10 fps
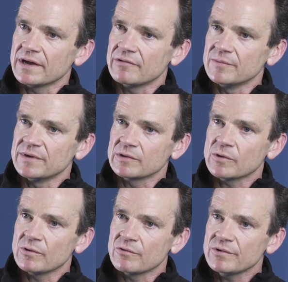area, because
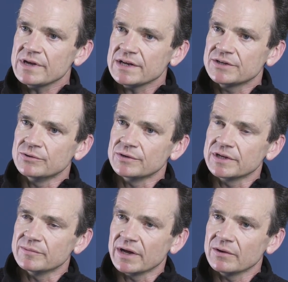what we're really
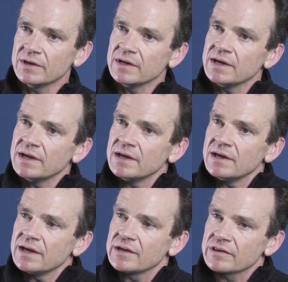talking about
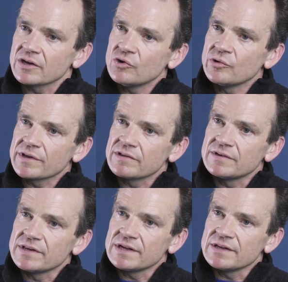is, are the causes of
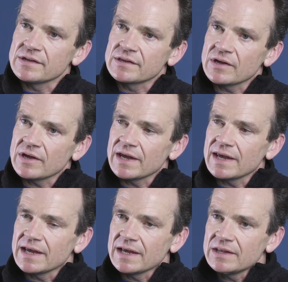diseases
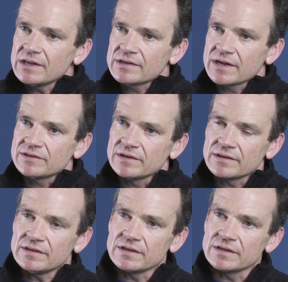in these settings,
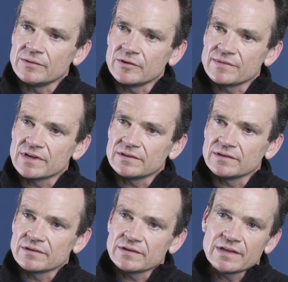in these low-income
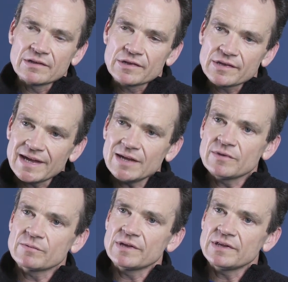settings, are they the same
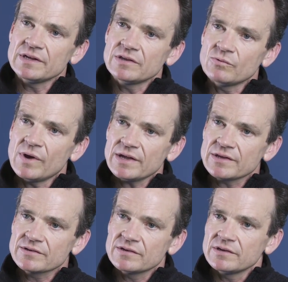as we see in the
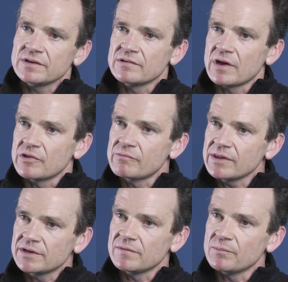West? Are the
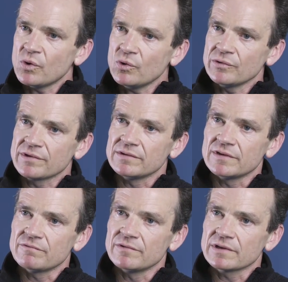relative importance of the
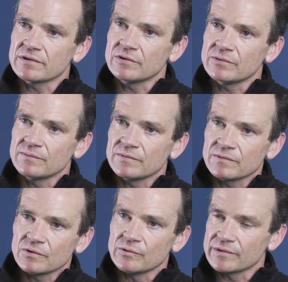different
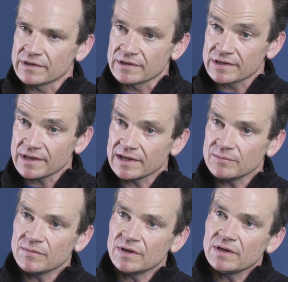causes the same?